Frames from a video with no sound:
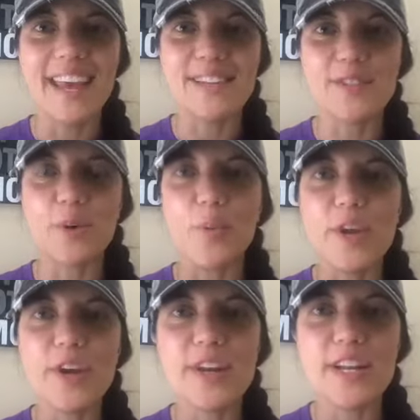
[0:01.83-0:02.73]
So we
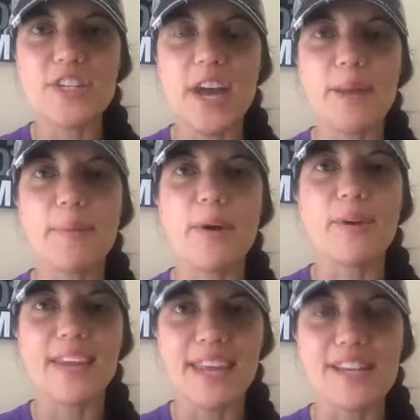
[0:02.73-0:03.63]
are going to chat about
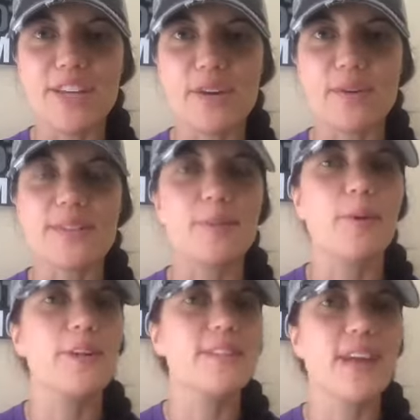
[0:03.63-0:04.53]
ketones, about
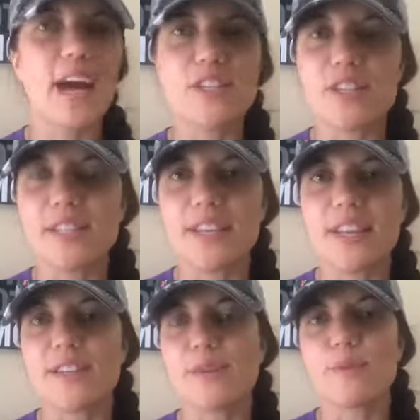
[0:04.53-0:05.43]
exogenous
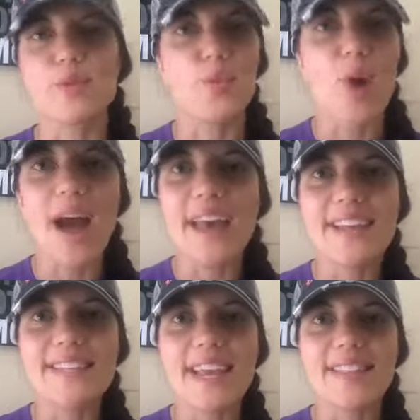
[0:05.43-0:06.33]
ketones, why I
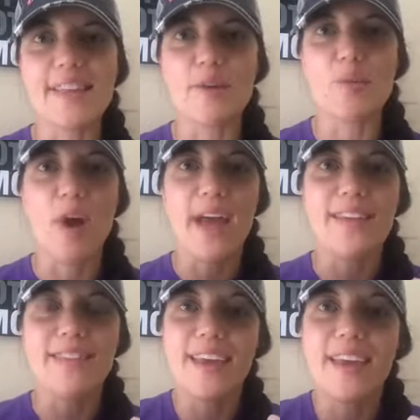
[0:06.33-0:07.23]
take them, why I
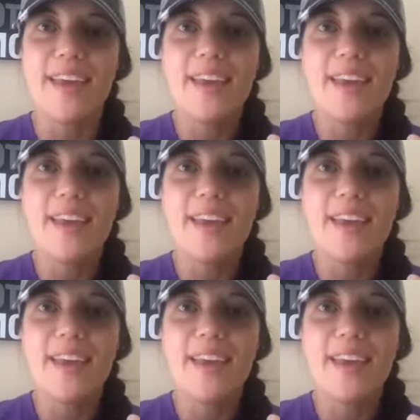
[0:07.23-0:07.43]
think